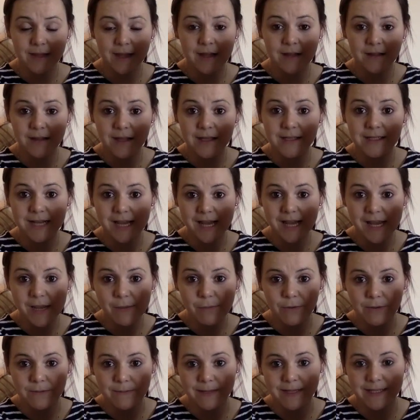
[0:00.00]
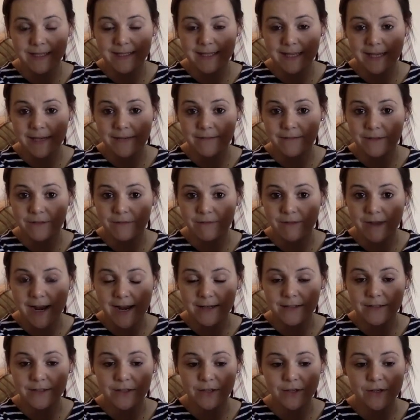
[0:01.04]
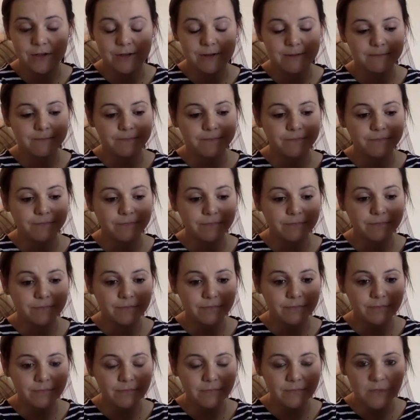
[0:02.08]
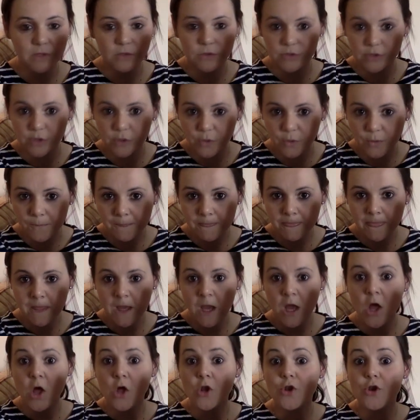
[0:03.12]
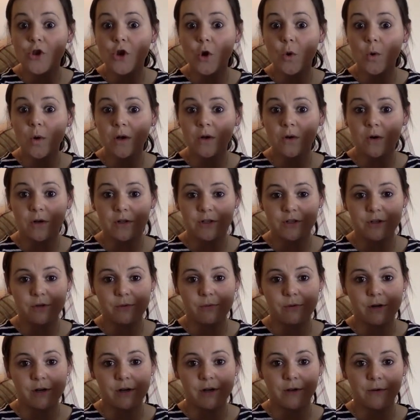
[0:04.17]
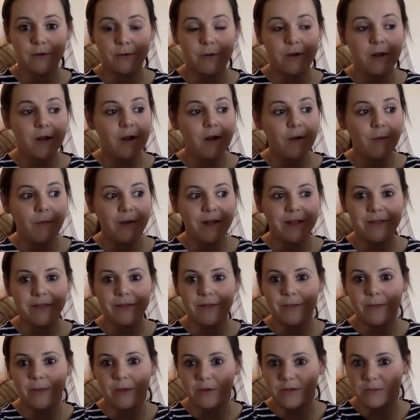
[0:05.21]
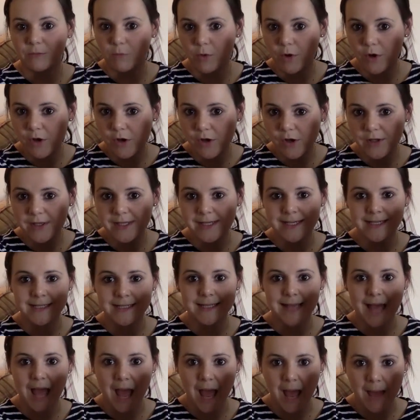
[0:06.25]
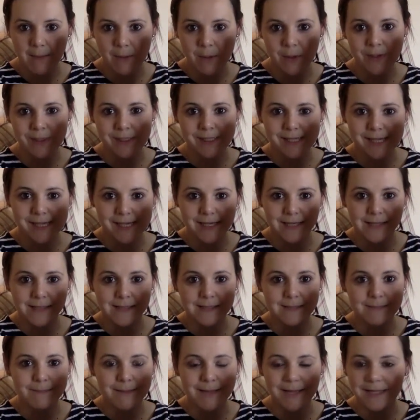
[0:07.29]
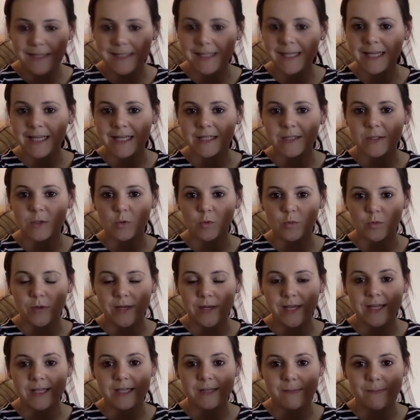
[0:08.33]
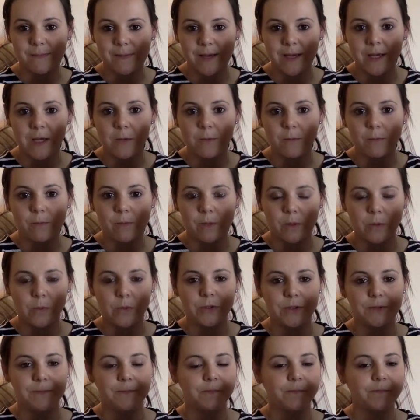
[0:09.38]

and that he would be saved and rescued. So Noah got to work with his wood and his hammer and nails, building his great big boat.